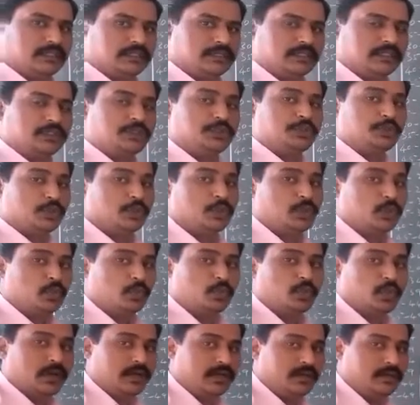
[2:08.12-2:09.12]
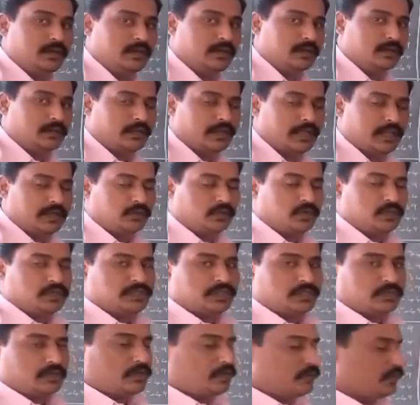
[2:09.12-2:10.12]
us show one
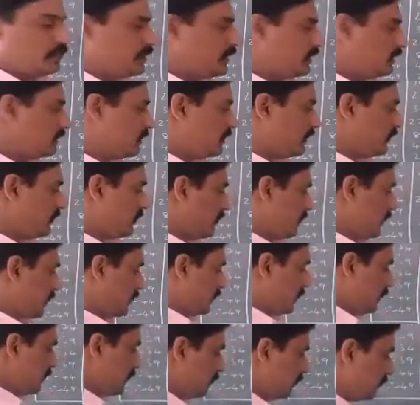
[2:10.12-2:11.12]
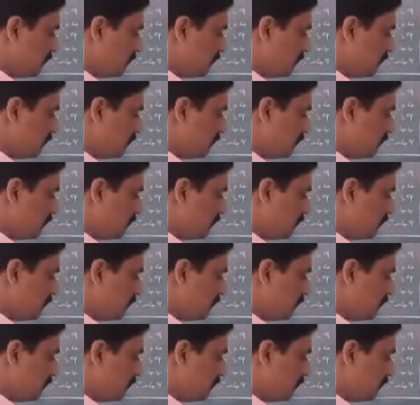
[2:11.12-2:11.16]
calculation of ASFR at